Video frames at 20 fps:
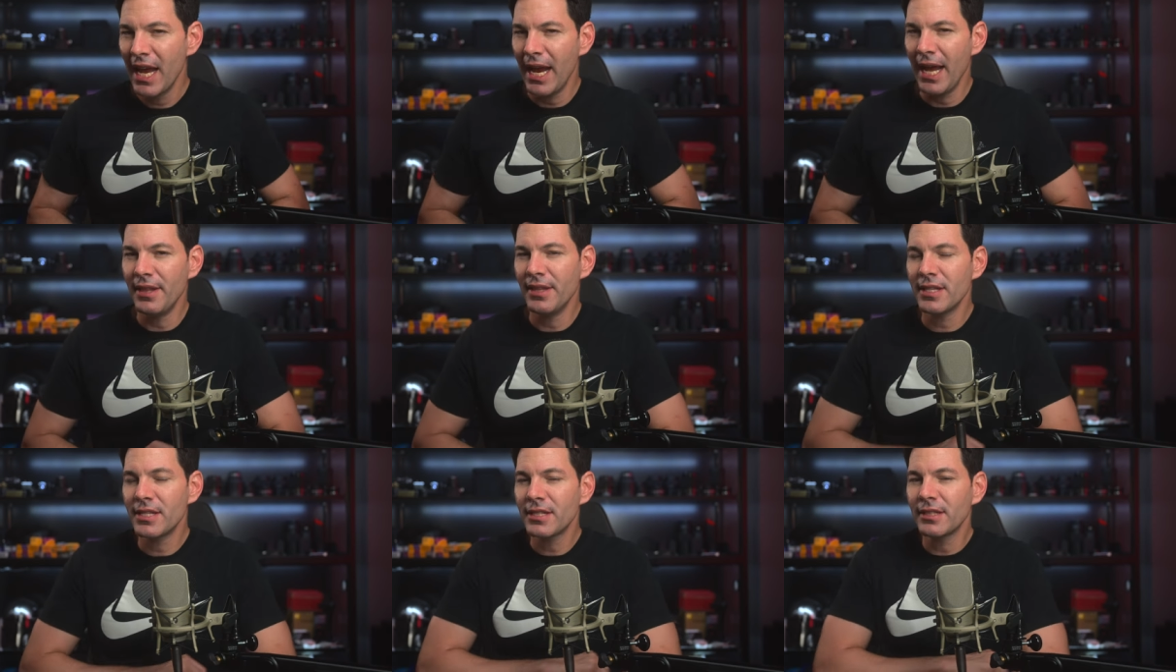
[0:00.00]

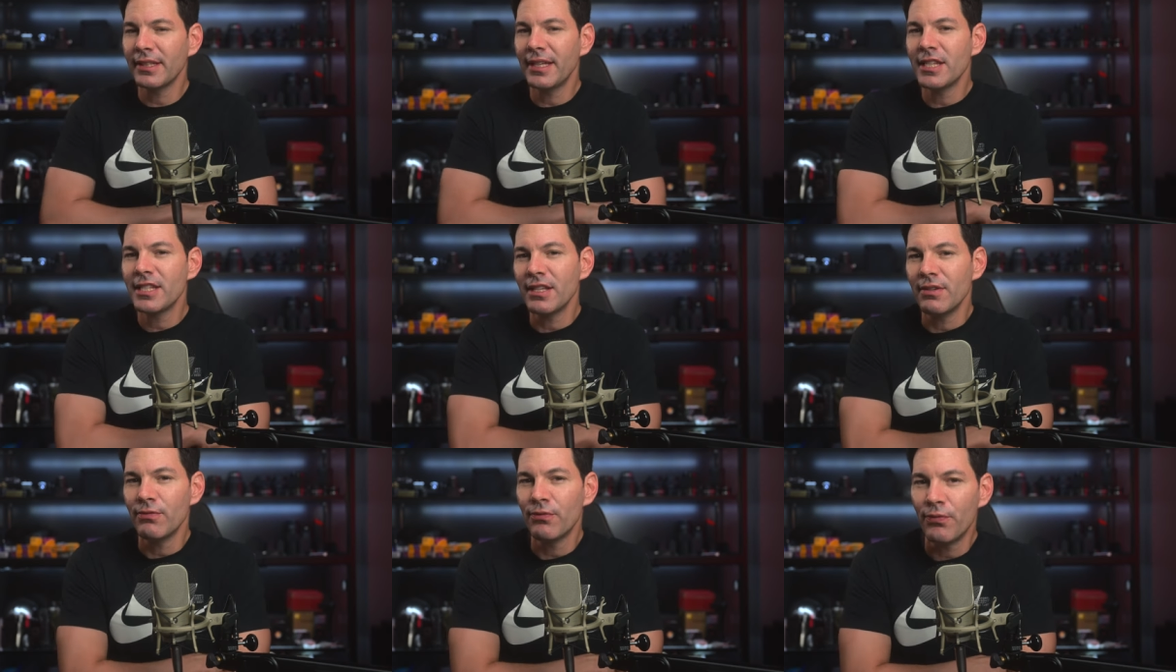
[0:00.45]
And this
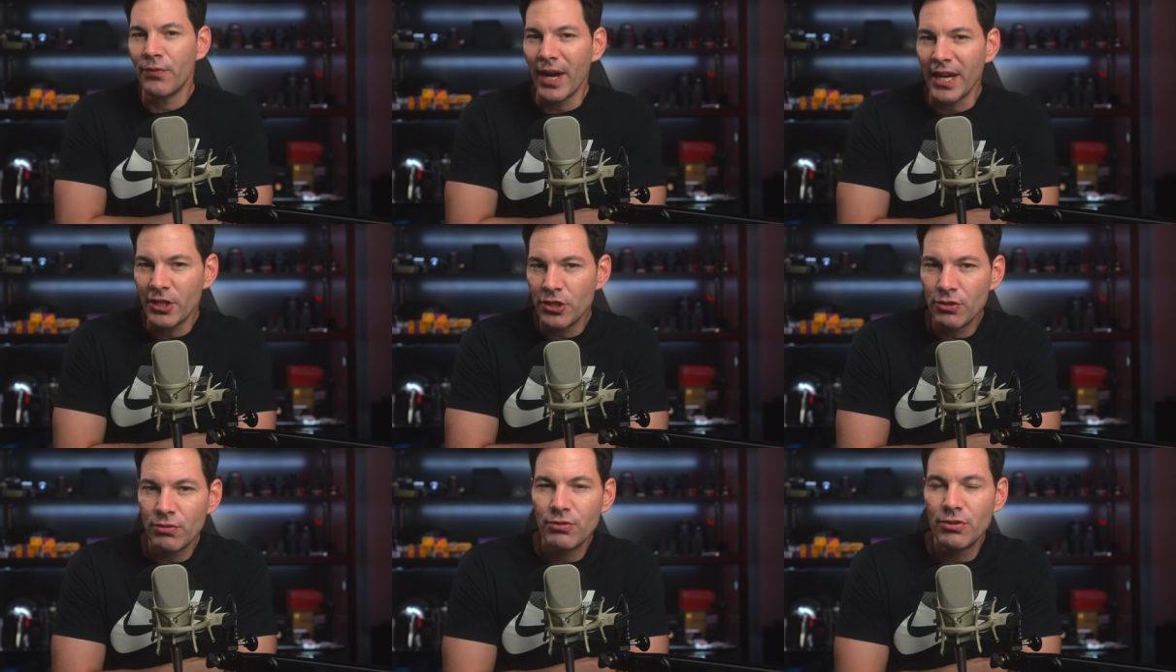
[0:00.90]
lens
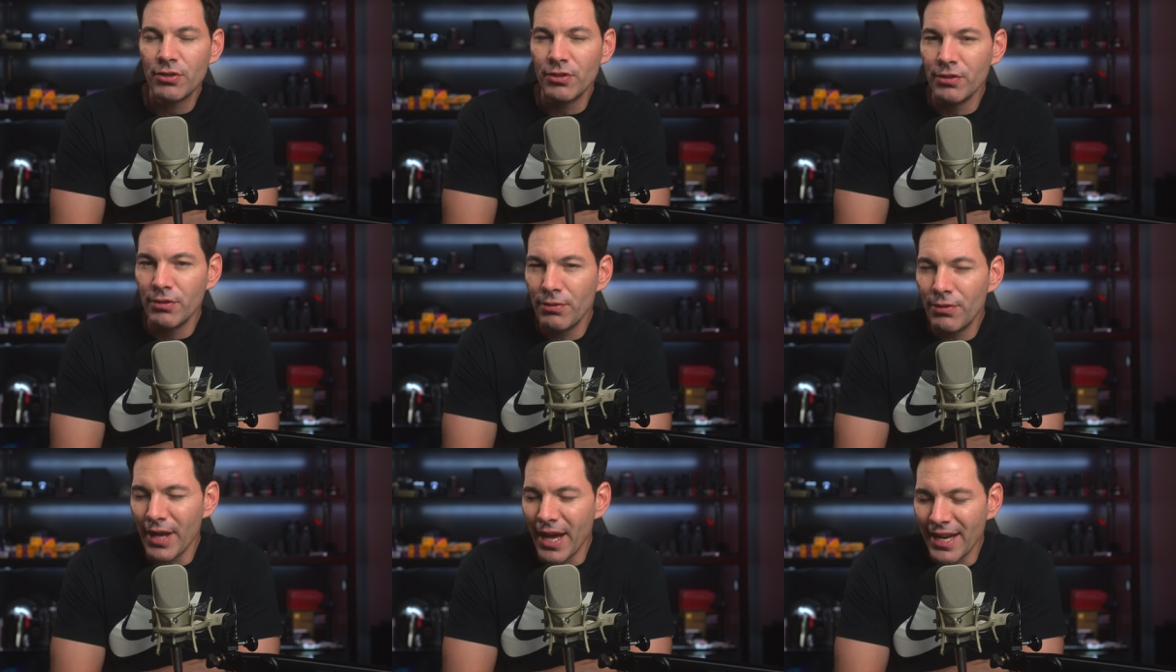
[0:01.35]
invites you to
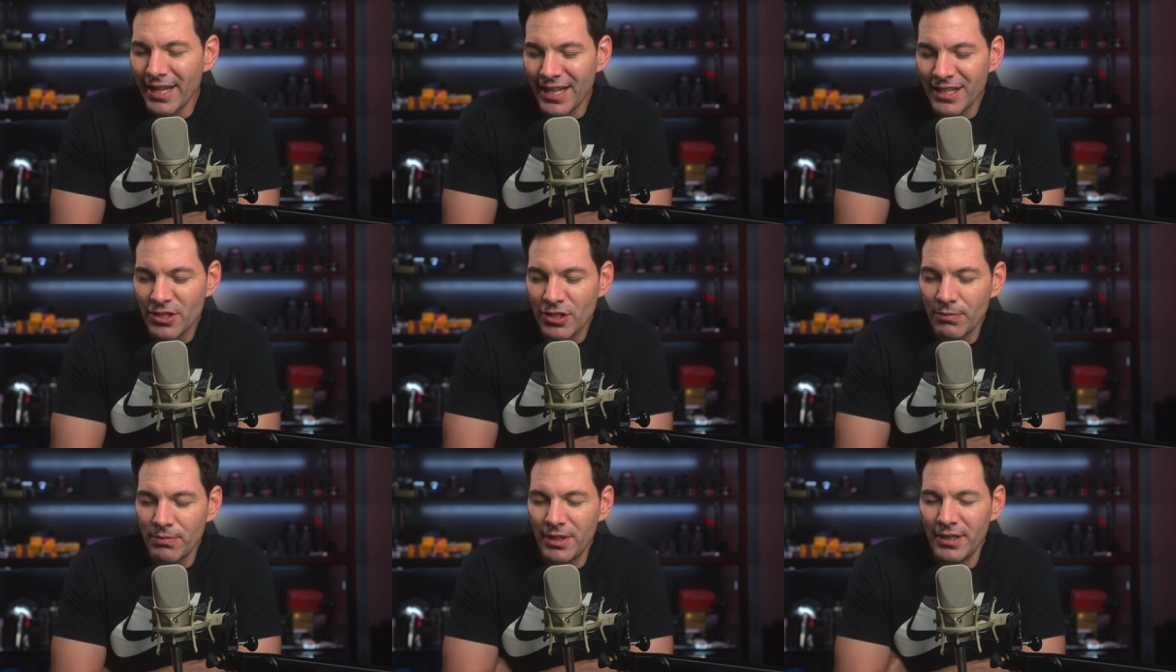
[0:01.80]
do that. And
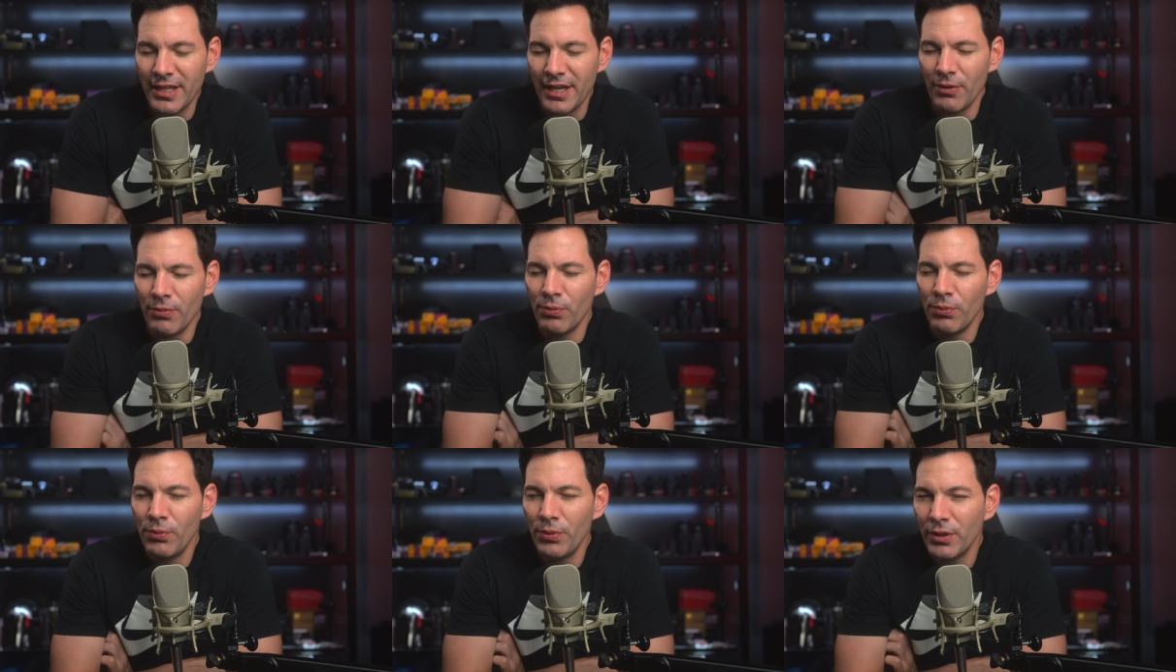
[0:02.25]
that's something that I
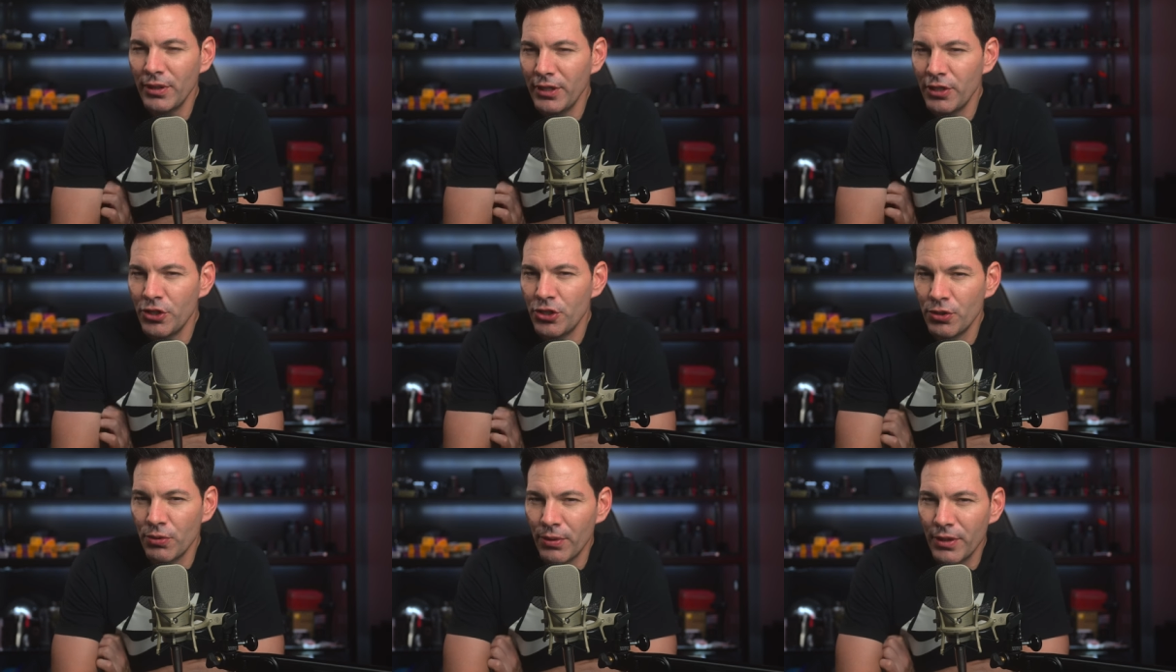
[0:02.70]
really
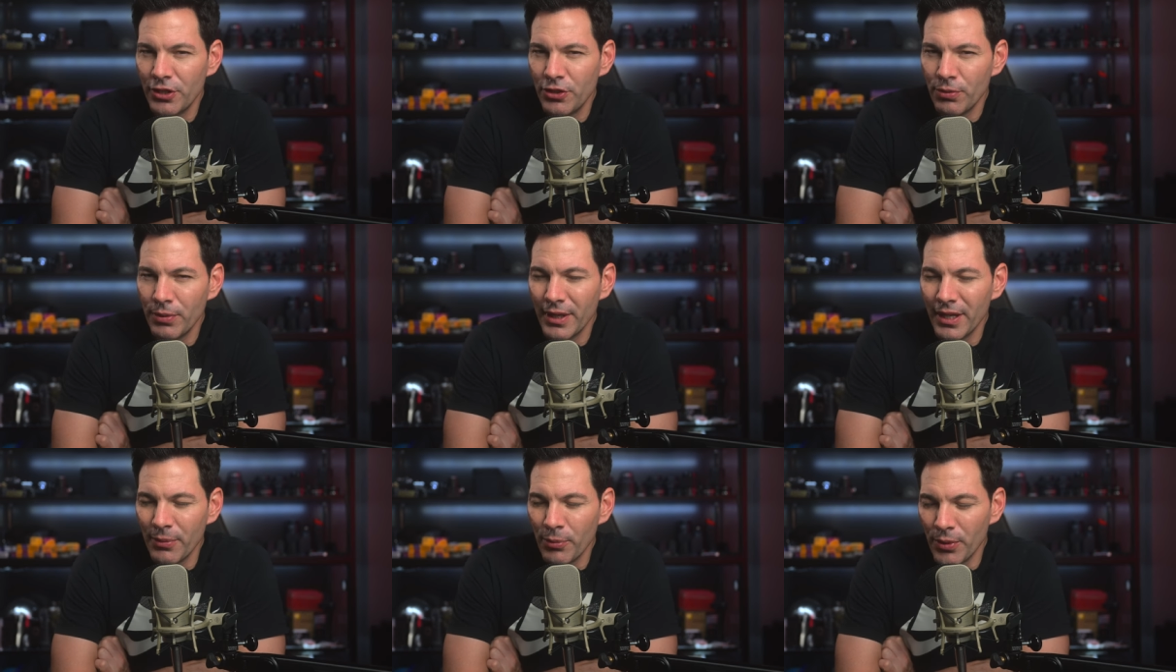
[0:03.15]
enjoy
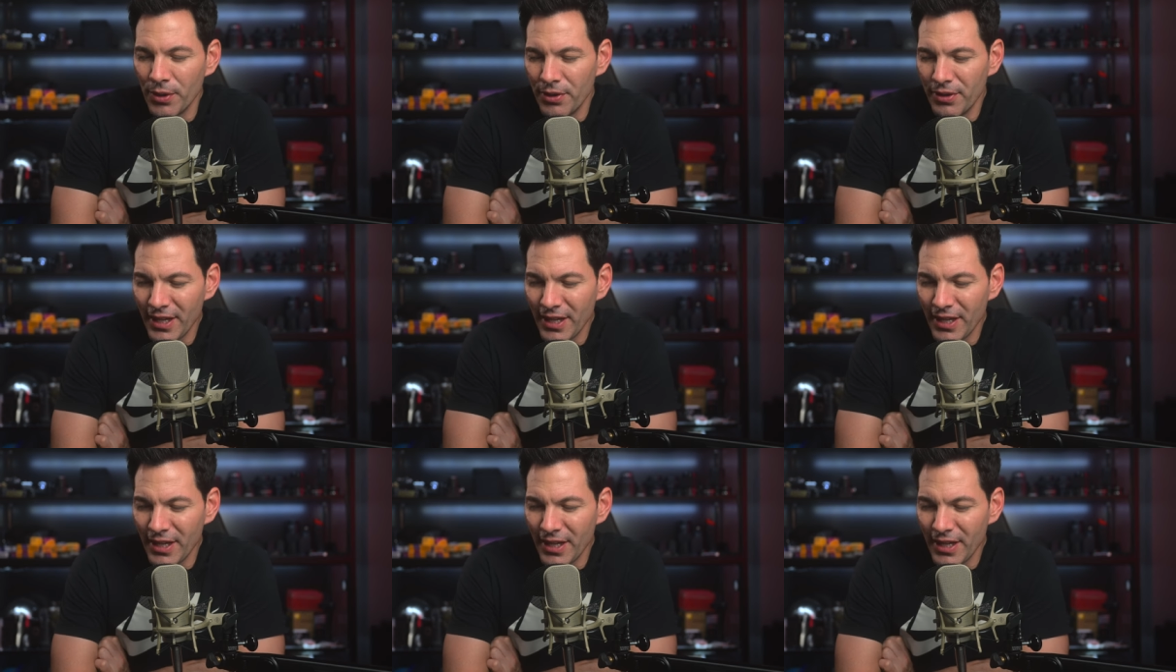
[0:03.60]
doing it with.